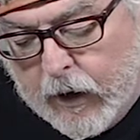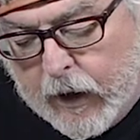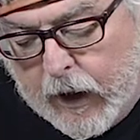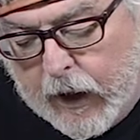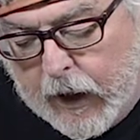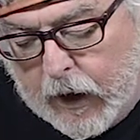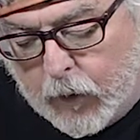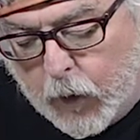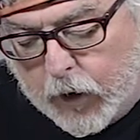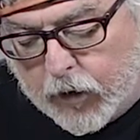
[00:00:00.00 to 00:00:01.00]
And
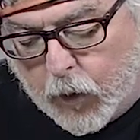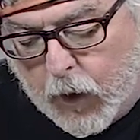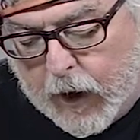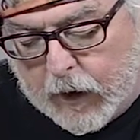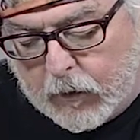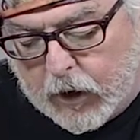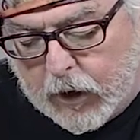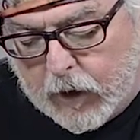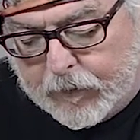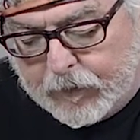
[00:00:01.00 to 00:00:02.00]
where it's wet, I'm going
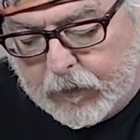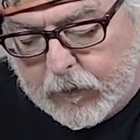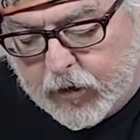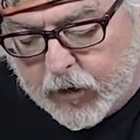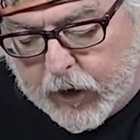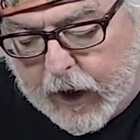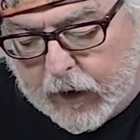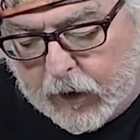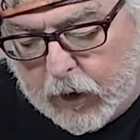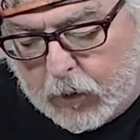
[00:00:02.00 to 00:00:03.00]
to just add a
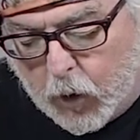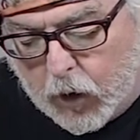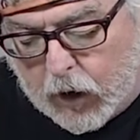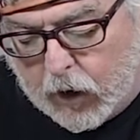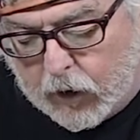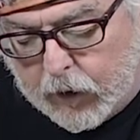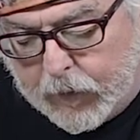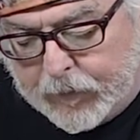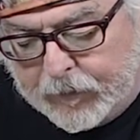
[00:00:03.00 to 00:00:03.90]
little more color.